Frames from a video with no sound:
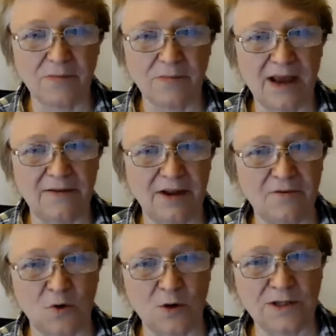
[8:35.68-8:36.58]
having a
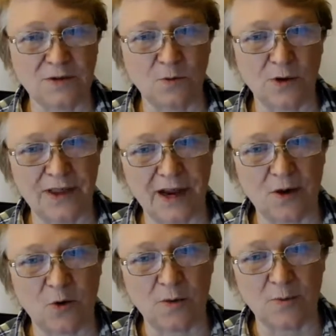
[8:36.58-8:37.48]
voice in what that
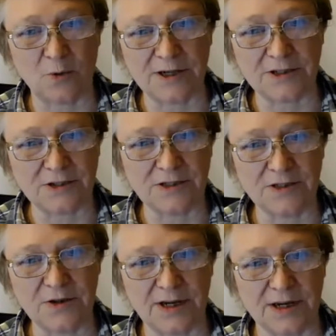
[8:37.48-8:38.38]
corporation is
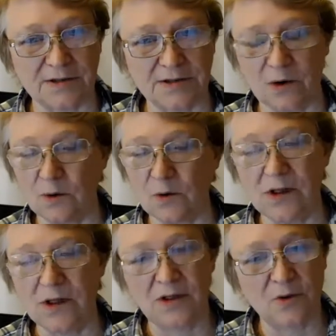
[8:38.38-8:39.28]
doing. So
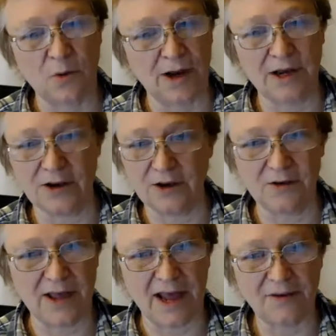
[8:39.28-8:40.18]
the way to do
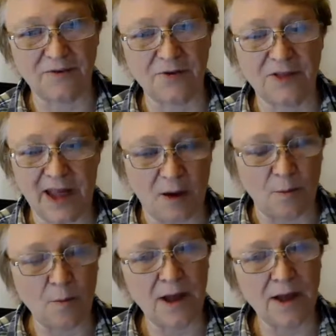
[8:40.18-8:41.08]
that for
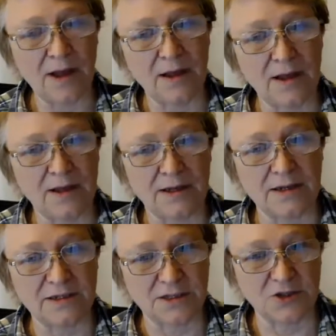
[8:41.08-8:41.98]
them
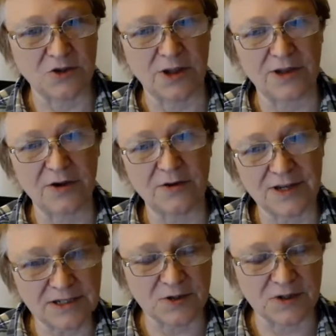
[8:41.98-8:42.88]
is to join their
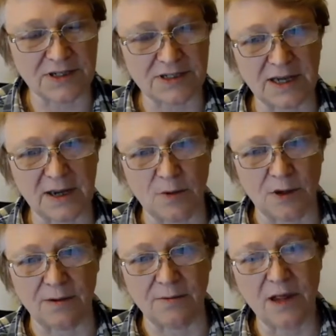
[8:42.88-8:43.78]
district
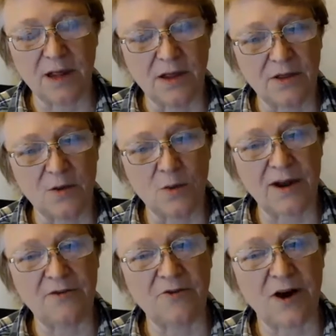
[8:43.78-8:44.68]
assembly. The
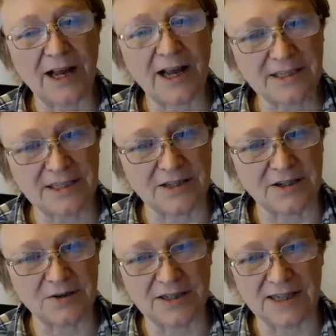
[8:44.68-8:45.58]
way for us to
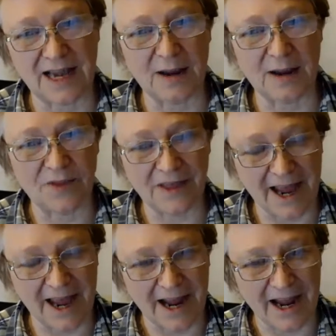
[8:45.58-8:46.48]
do the same
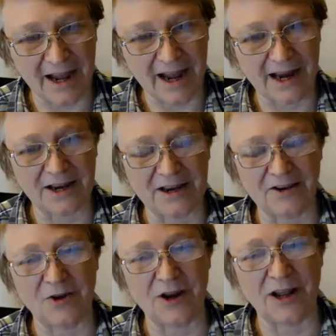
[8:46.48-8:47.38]
thing at a
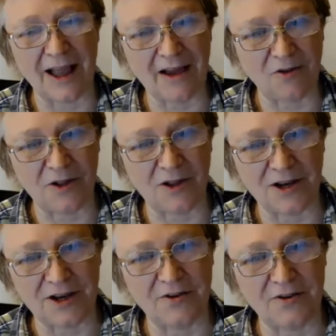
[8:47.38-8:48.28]
different level
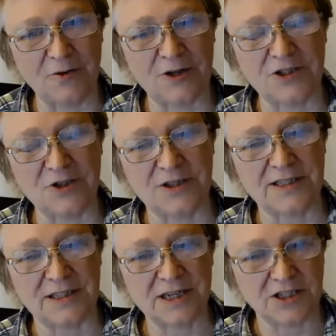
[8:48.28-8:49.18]
in a different
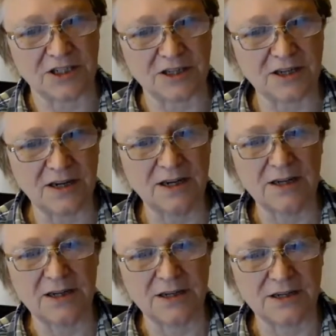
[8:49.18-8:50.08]
jurisdiction
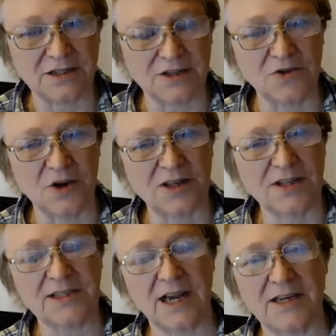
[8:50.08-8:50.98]
is to join the
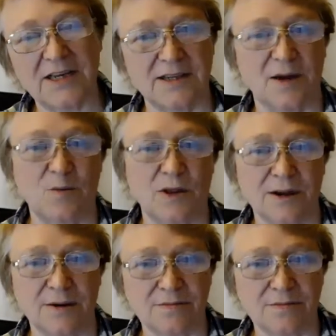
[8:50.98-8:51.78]
state assembly.